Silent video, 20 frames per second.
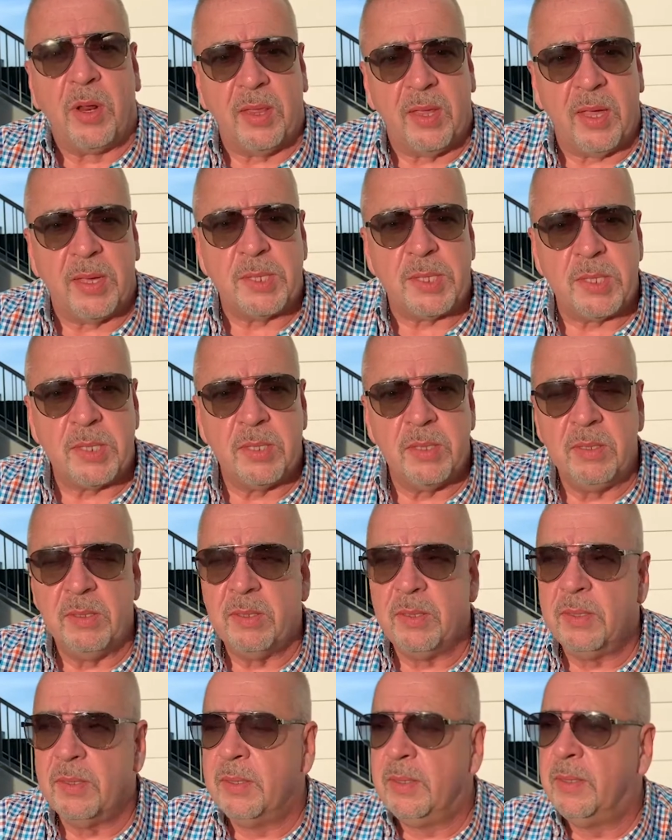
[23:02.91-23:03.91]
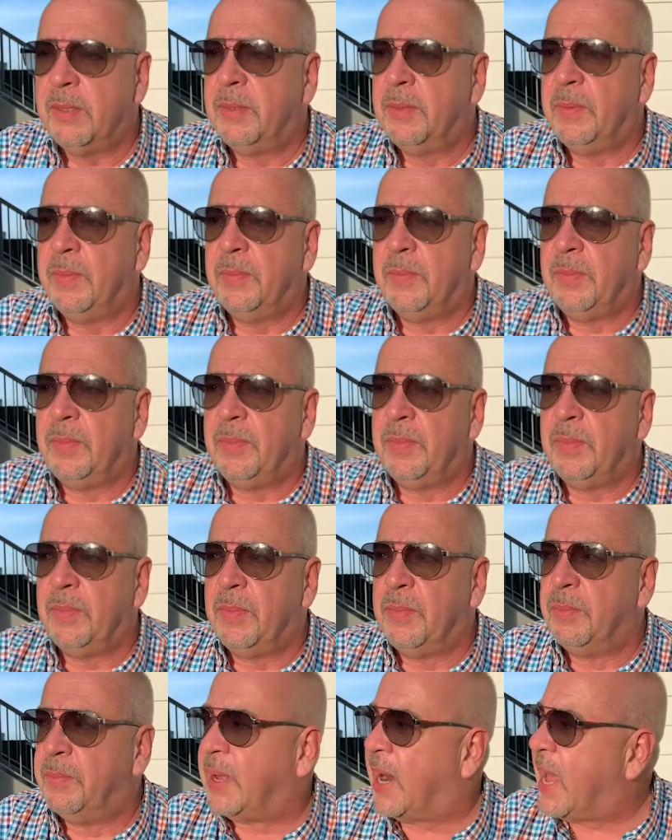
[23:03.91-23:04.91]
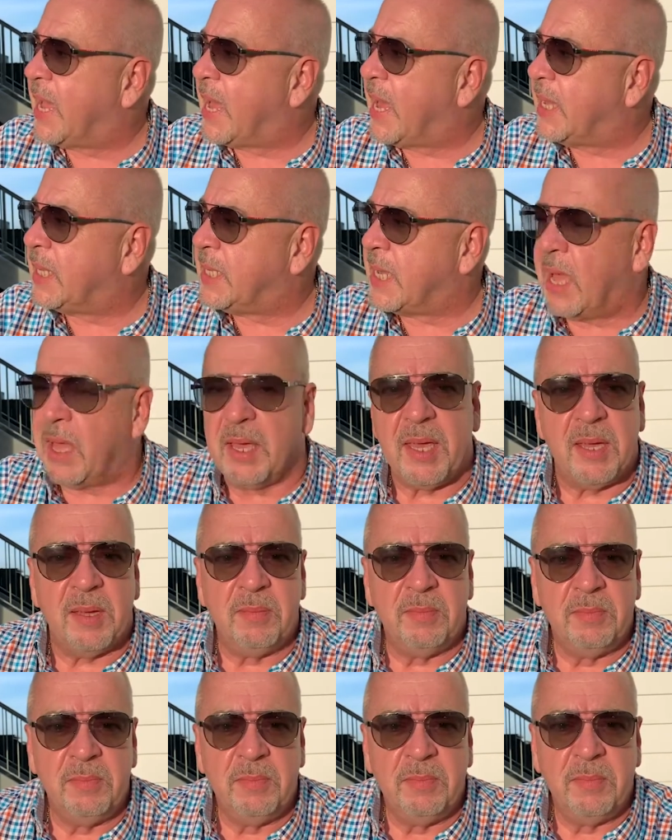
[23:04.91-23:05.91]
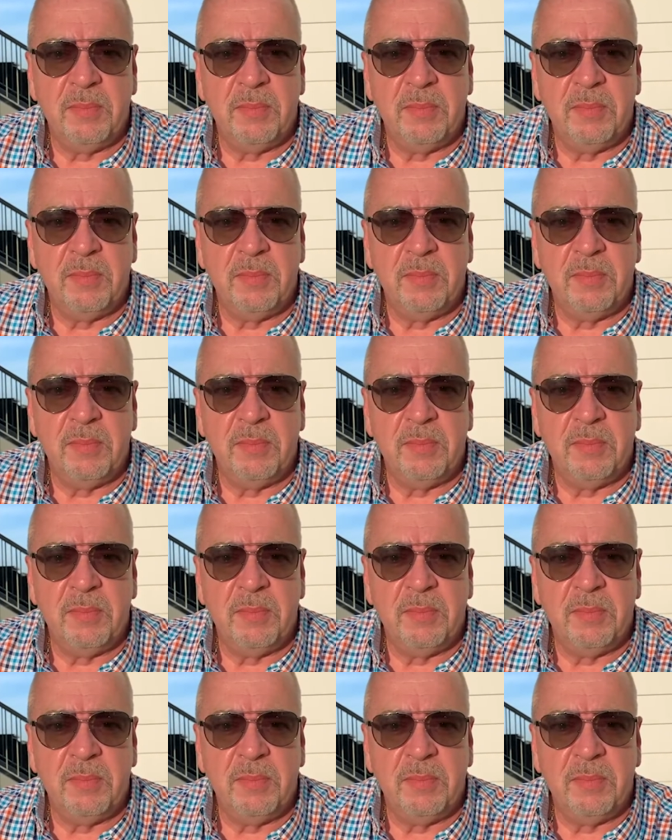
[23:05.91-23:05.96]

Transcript: in this. But I got to tell you,